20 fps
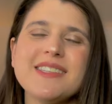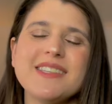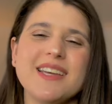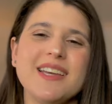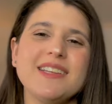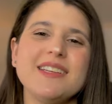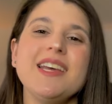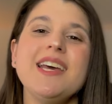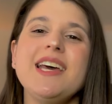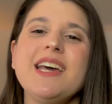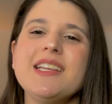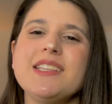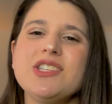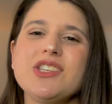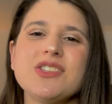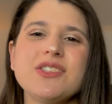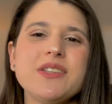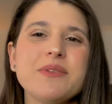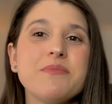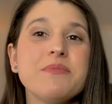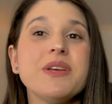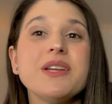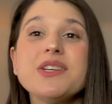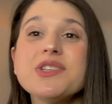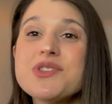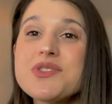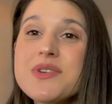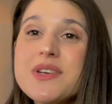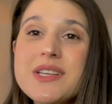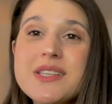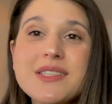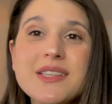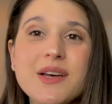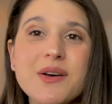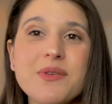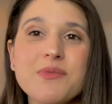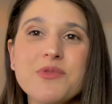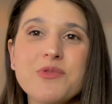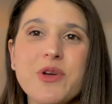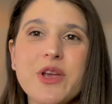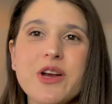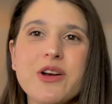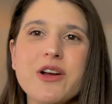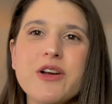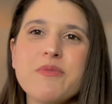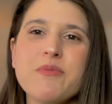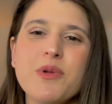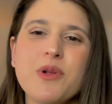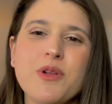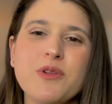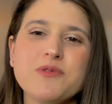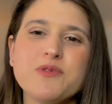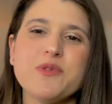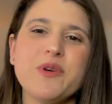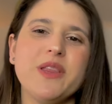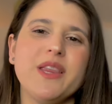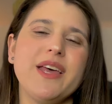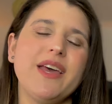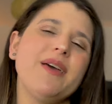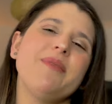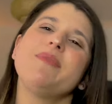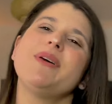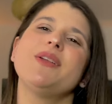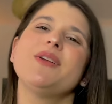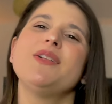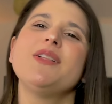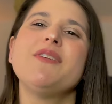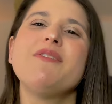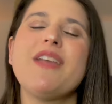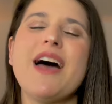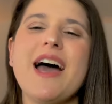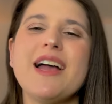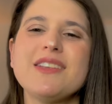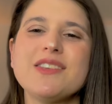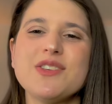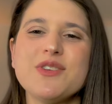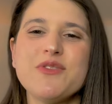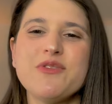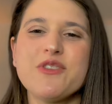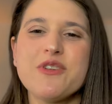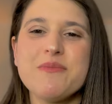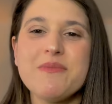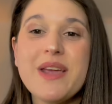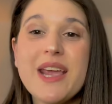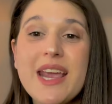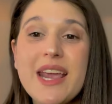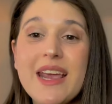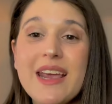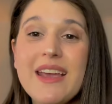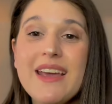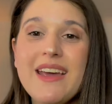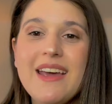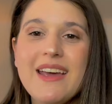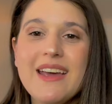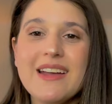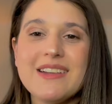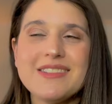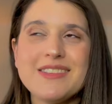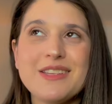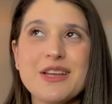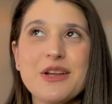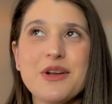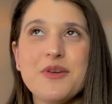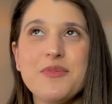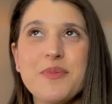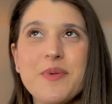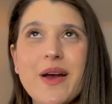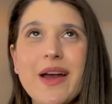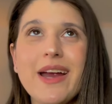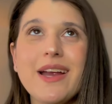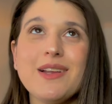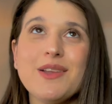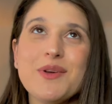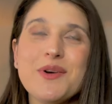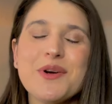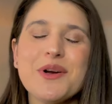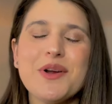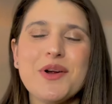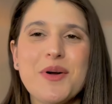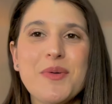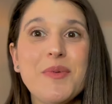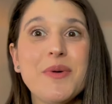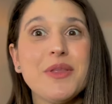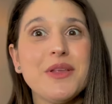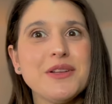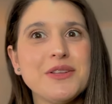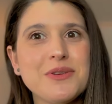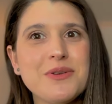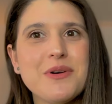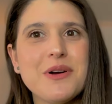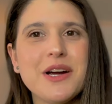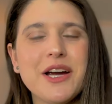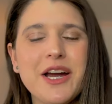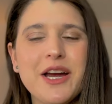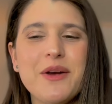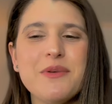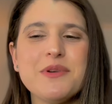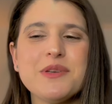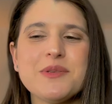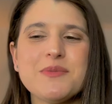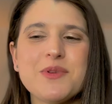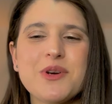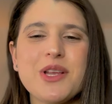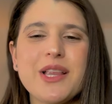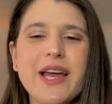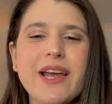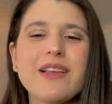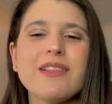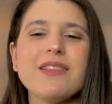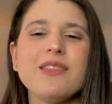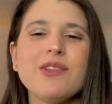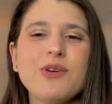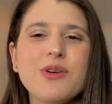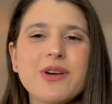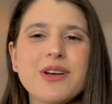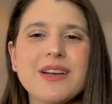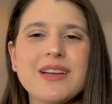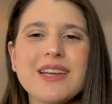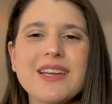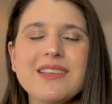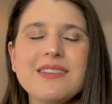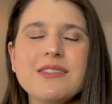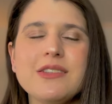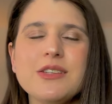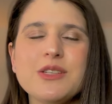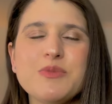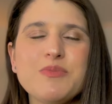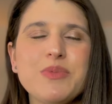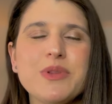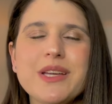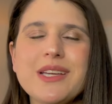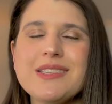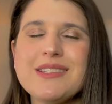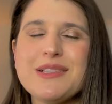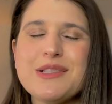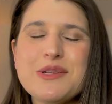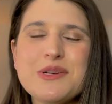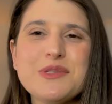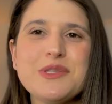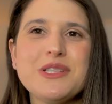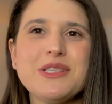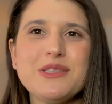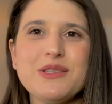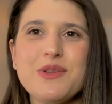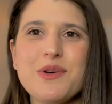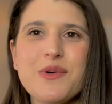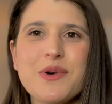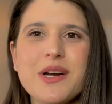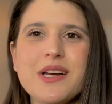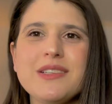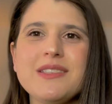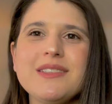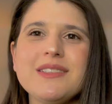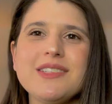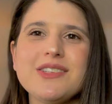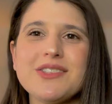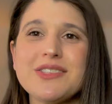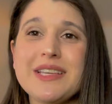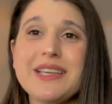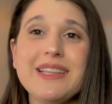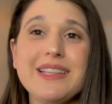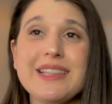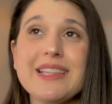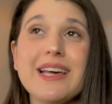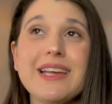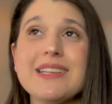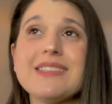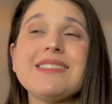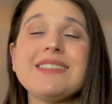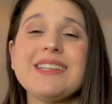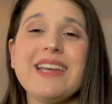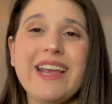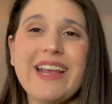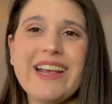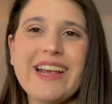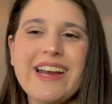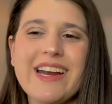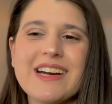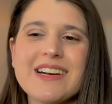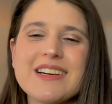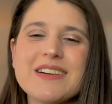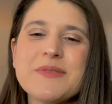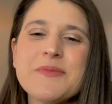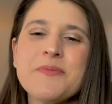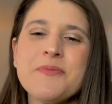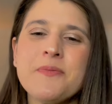and just the ministries that we are involved with them and all of that. So for me, instead of praying, Lord, open the door, it was more like, Lord, can you just please close these doors? Just let us stay here.